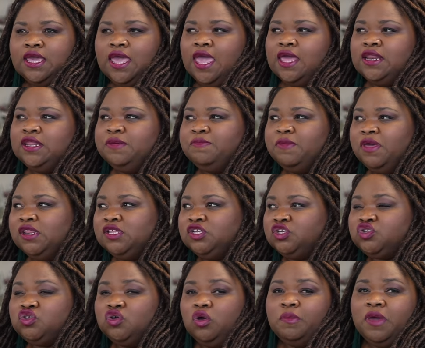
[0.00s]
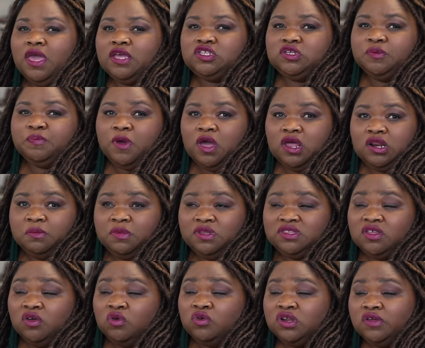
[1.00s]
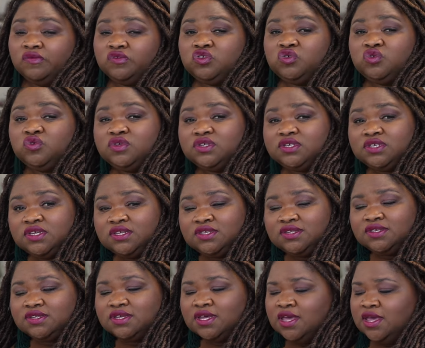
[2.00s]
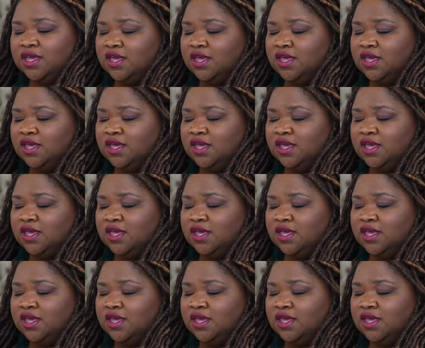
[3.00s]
and he manages to go back to parliament, they only have 2 seats.